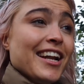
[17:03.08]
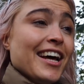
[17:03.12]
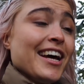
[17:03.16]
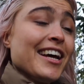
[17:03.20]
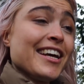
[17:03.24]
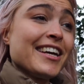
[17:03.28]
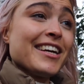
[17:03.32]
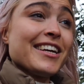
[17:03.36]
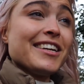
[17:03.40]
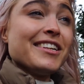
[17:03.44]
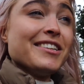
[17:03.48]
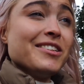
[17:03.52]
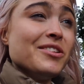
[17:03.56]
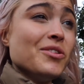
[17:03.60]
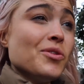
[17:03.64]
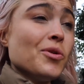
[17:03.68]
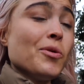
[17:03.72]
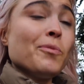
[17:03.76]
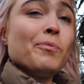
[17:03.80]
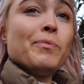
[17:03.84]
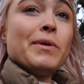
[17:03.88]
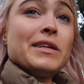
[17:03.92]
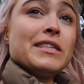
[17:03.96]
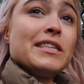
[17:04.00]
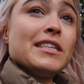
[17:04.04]
like
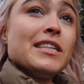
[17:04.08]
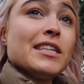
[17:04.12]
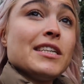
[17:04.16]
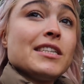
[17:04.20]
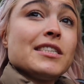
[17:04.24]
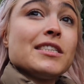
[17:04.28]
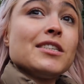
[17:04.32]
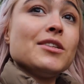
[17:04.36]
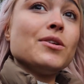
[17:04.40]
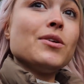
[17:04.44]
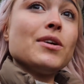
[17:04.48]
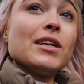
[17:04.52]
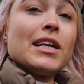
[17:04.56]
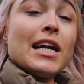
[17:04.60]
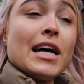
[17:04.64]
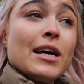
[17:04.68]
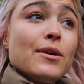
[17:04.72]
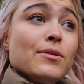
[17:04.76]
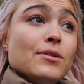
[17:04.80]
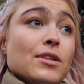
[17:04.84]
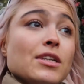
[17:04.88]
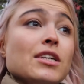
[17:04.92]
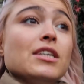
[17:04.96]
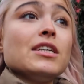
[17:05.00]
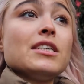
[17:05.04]
not busyness, the not
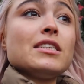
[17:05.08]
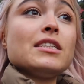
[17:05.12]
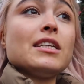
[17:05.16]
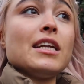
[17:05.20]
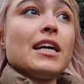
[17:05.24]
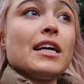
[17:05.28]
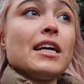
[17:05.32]
loudness,